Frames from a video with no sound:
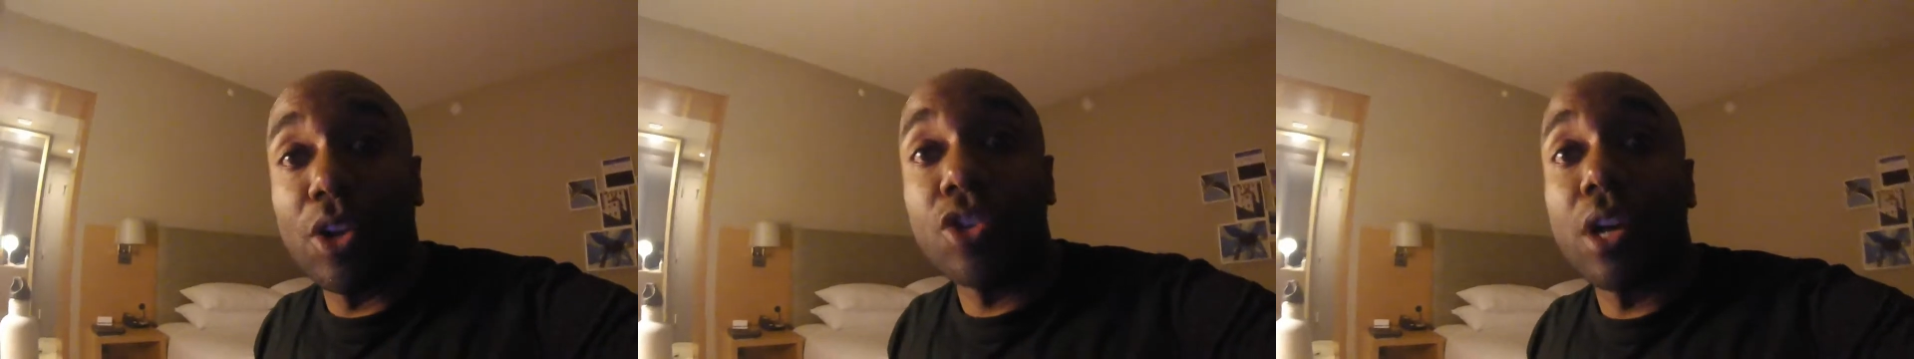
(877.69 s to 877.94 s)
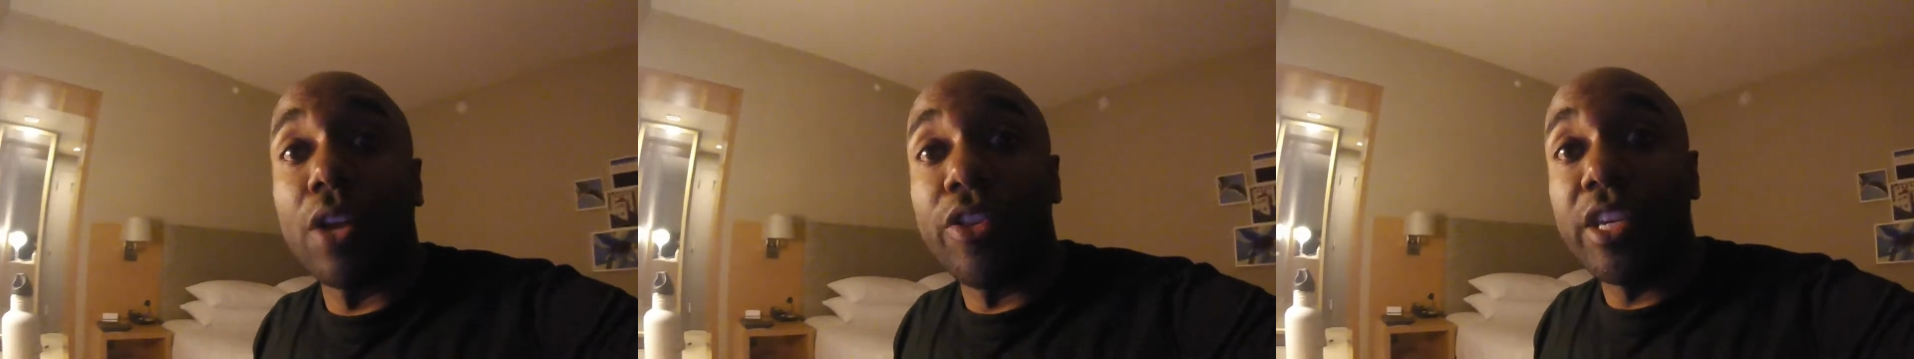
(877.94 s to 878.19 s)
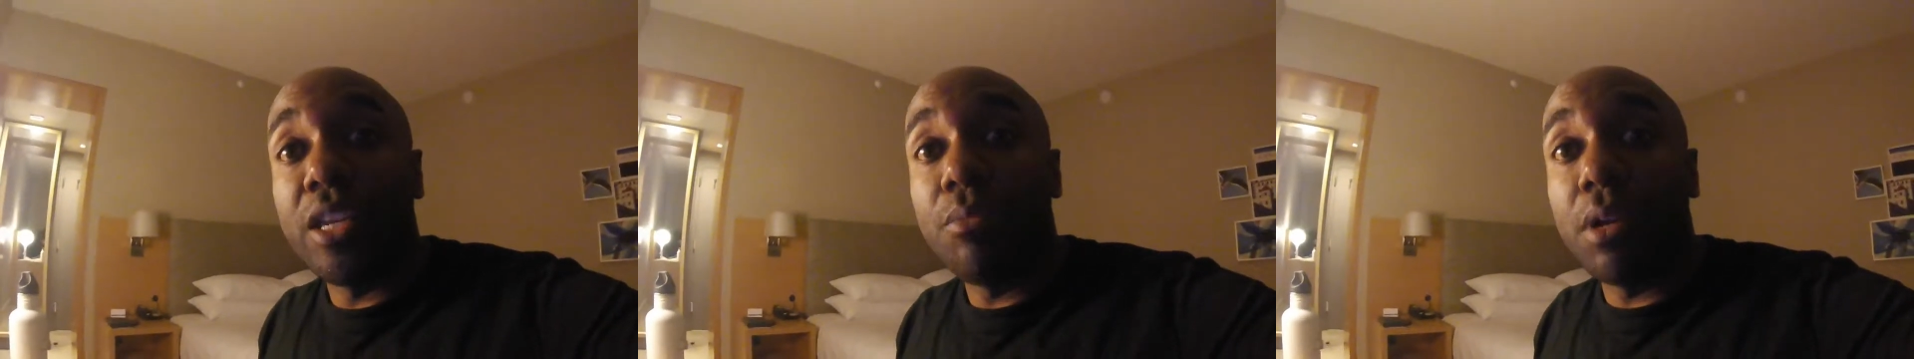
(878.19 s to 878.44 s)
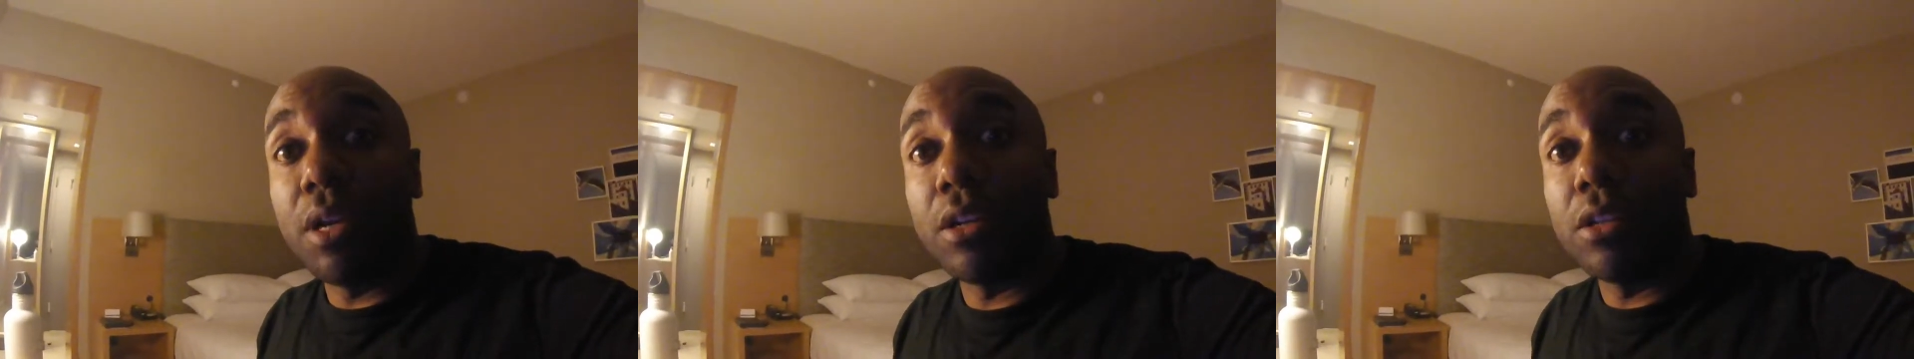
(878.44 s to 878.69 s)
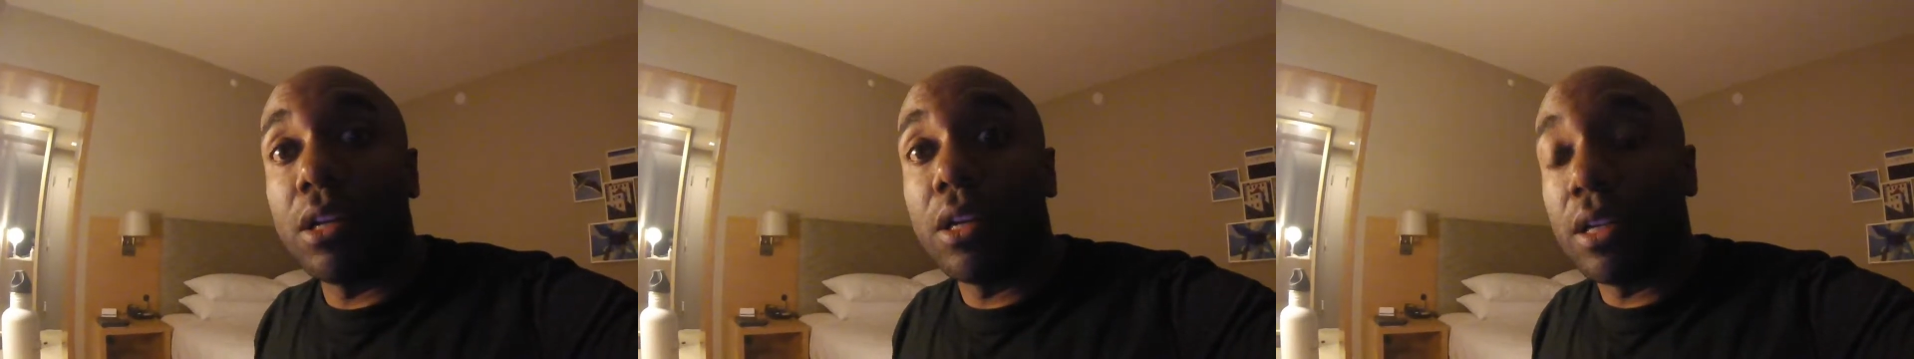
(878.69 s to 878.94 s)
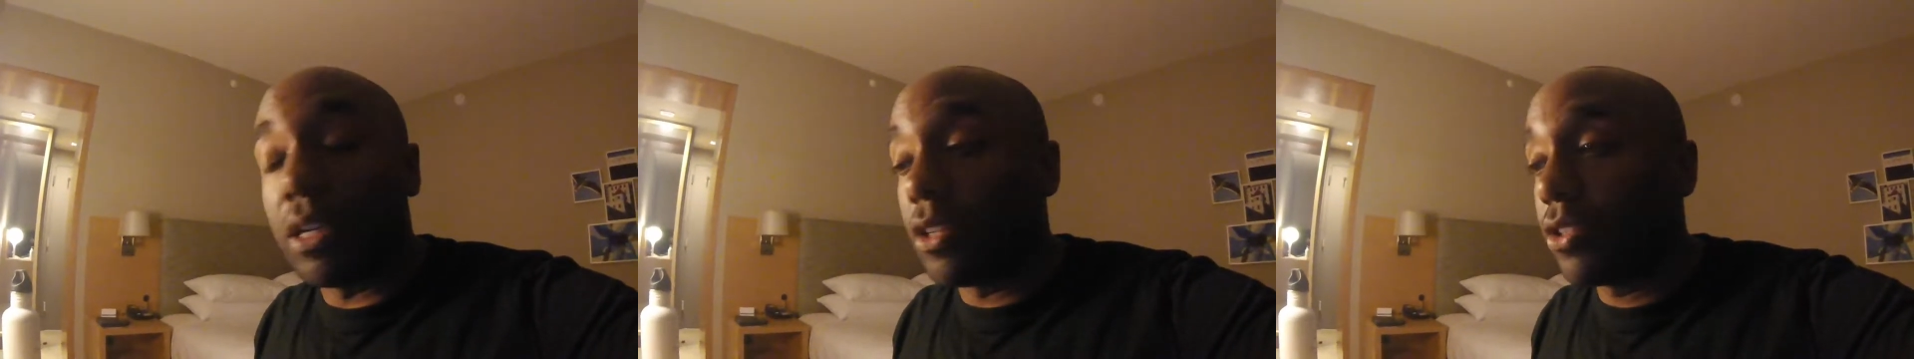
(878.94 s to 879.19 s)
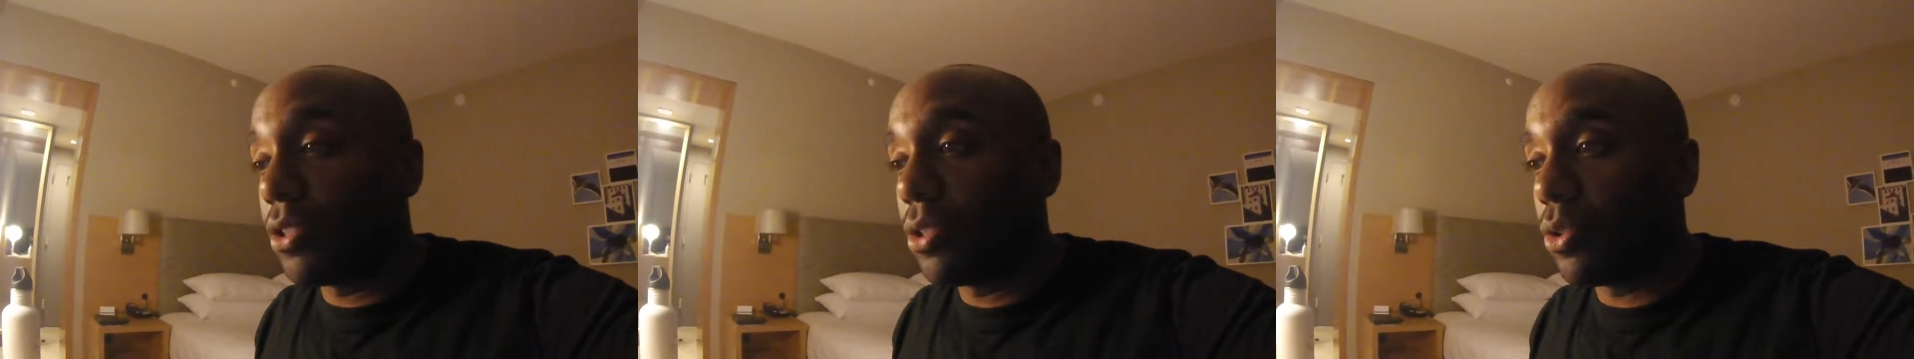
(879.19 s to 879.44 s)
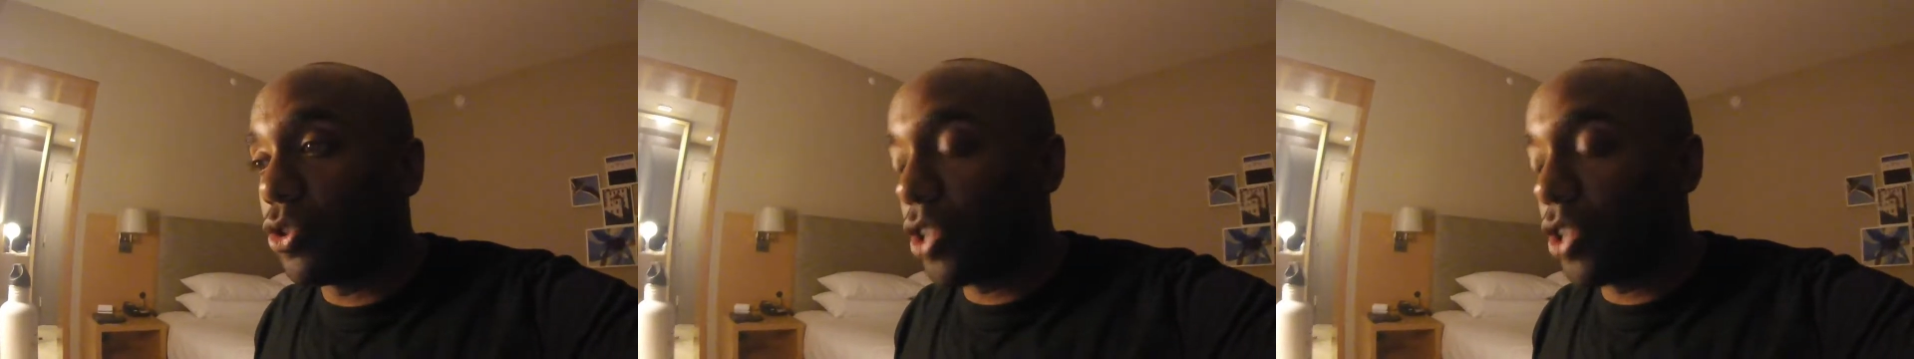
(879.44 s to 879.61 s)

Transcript: I just got the email to